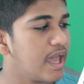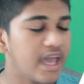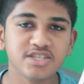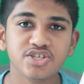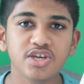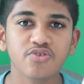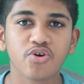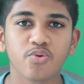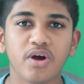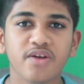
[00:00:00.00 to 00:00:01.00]
And she
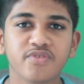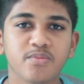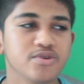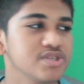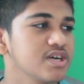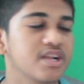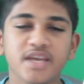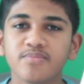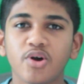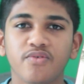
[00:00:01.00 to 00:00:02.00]
wrote one of the most
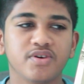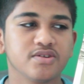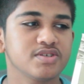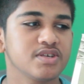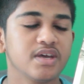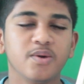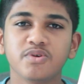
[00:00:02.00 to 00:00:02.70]
acclaimed novels,